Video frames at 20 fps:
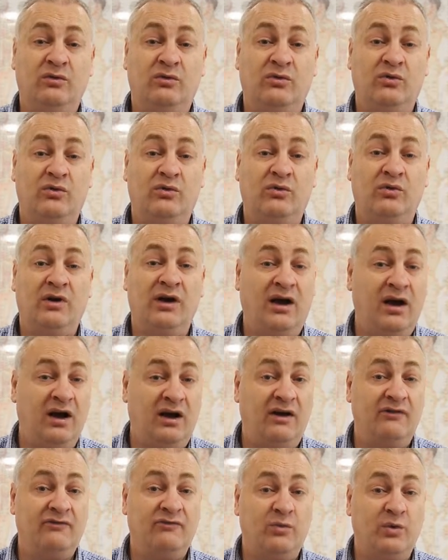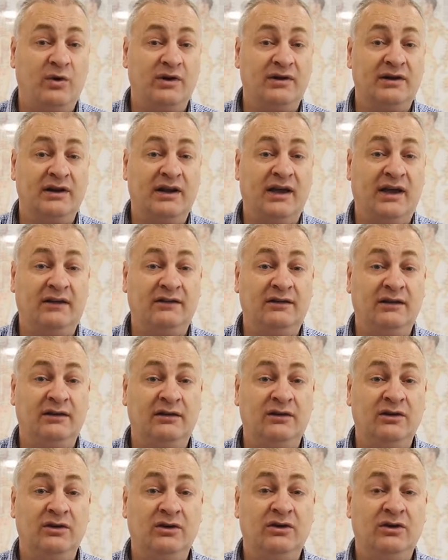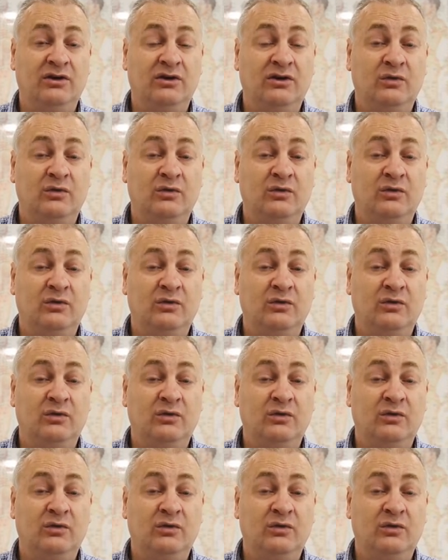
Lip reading: or half watt laser